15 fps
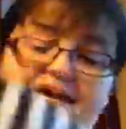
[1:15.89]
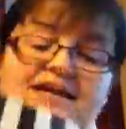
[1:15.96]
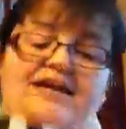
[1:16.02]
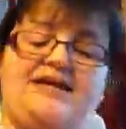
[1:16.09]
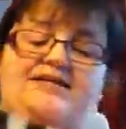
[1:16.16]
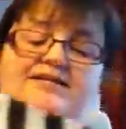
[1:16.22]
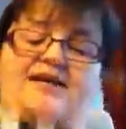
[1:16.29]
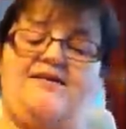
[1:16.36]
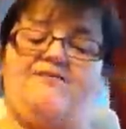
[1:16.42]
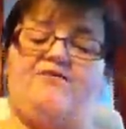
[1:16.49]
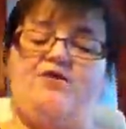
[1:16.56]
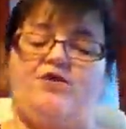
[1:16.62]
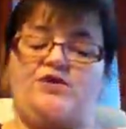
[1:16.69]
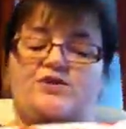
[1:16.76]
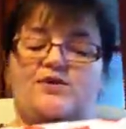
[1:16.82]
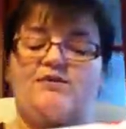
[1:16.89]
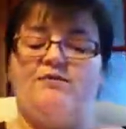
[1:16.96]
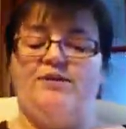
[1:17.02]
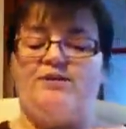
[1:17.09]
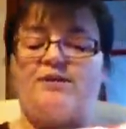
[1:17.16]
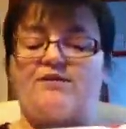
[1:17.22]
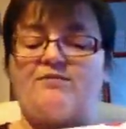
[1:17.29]
except for the
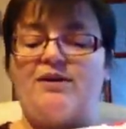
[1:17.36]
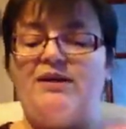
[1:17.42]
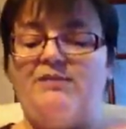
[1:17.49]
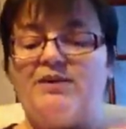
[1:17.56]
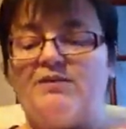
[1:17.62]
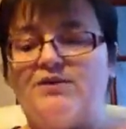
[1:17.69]
12x12 paper,